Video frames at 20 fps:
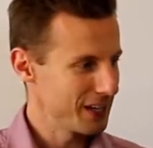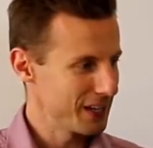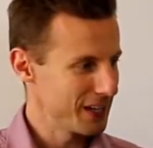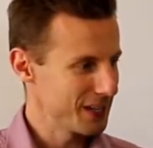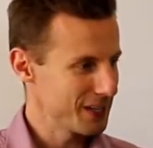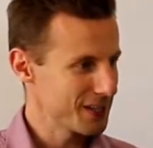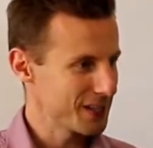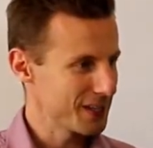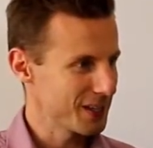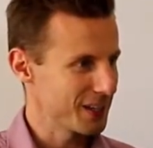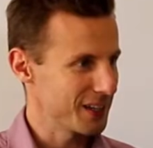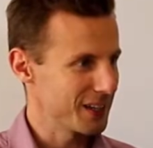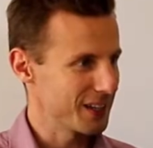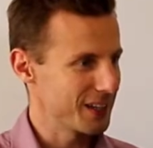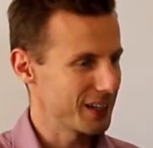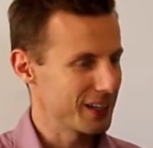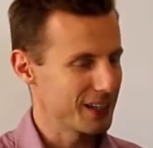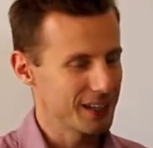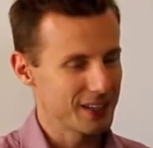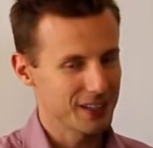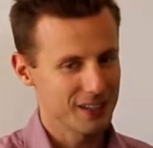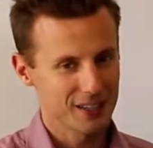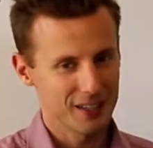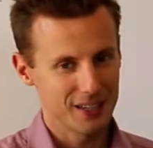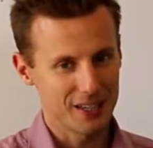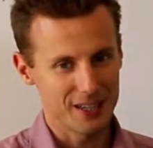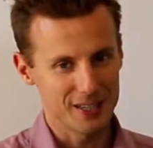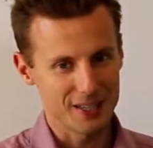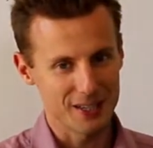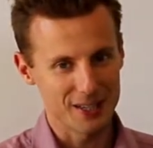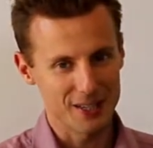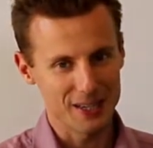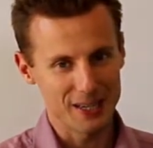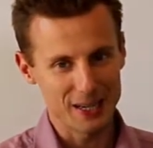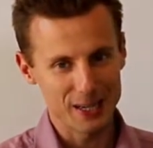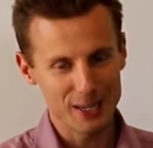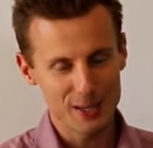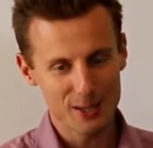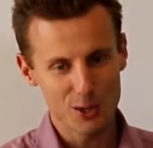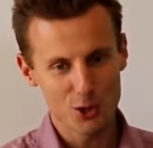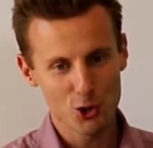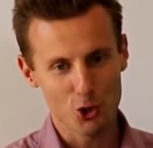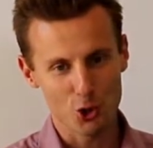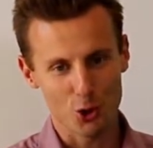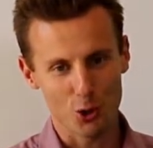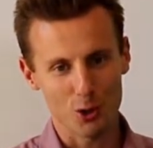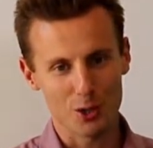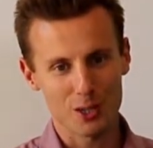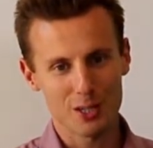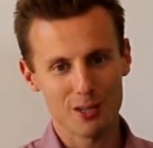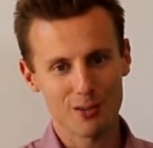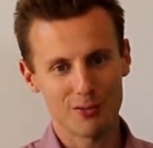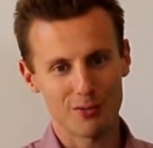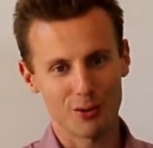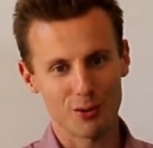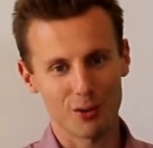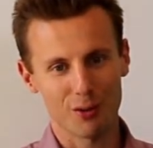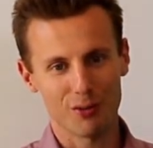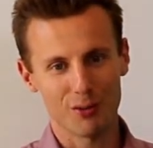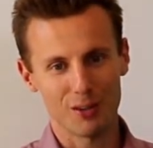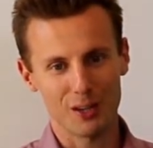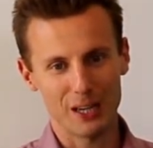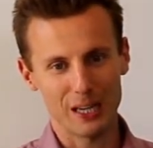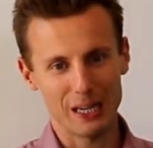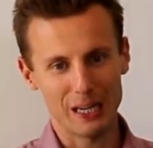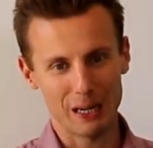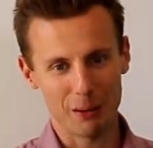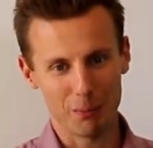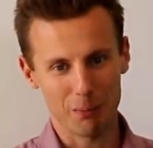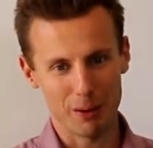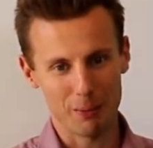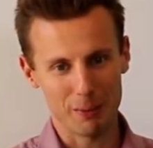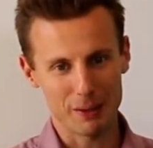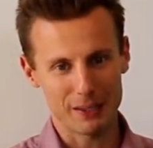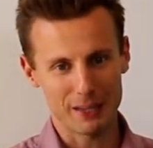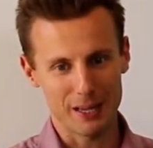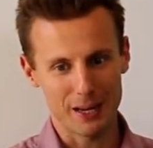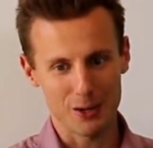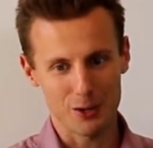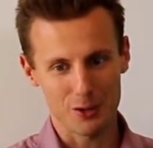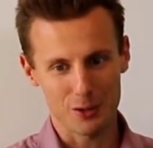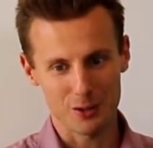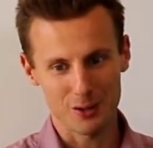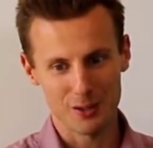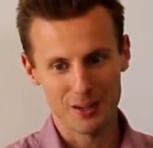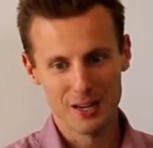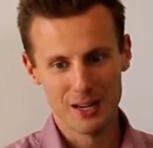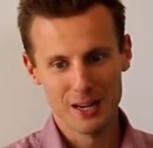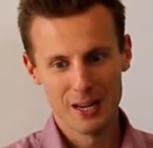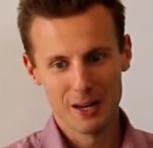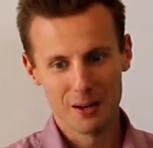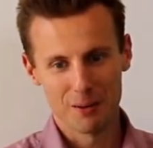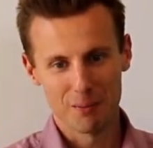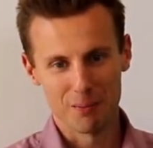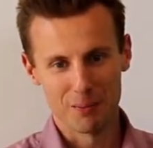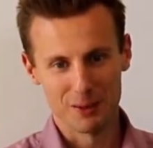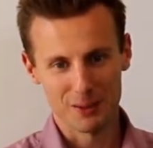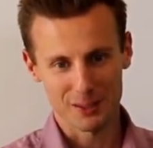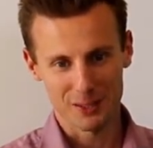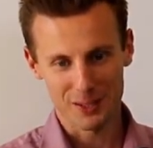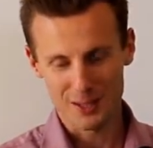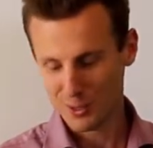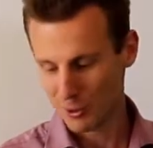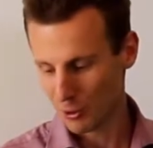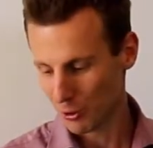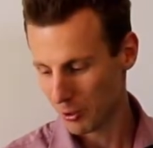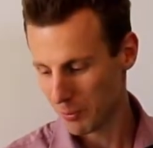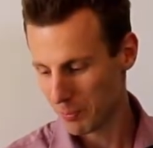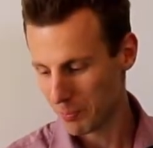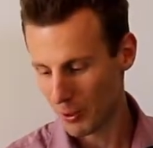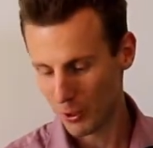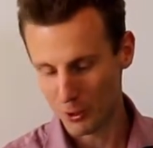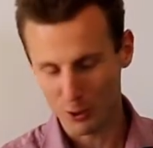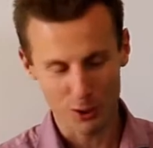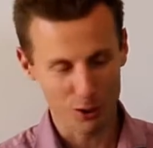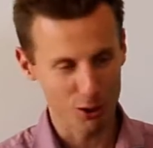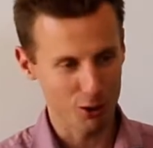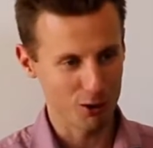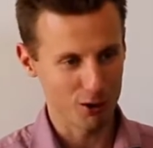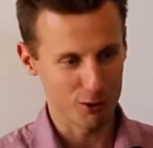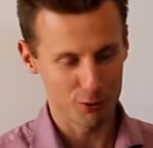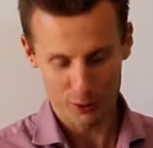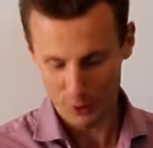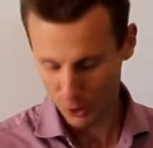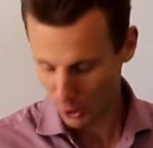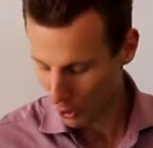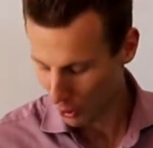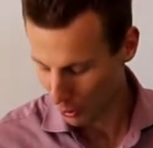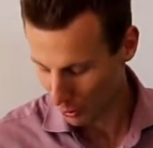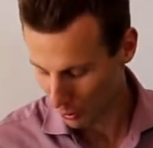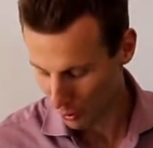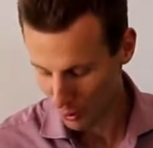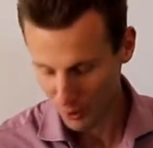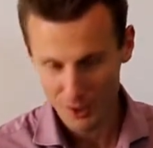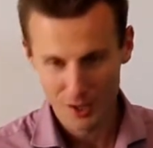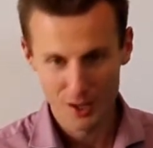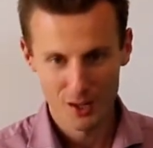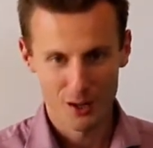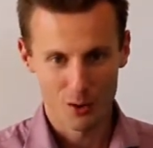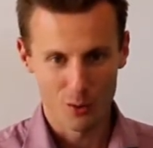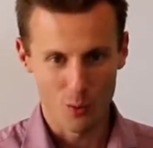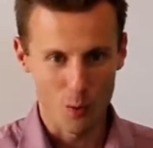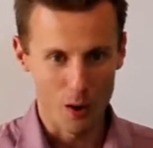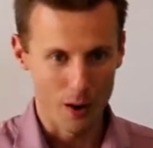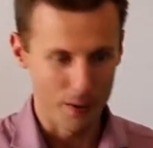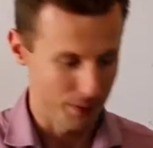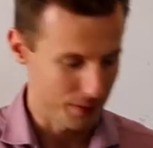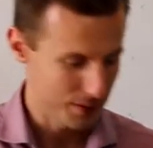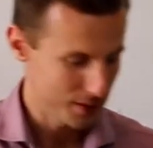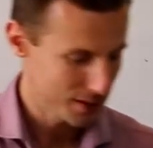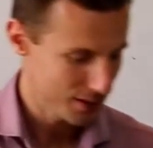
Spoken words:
It's an easy choice for the implementation, but it's not a particularly good one.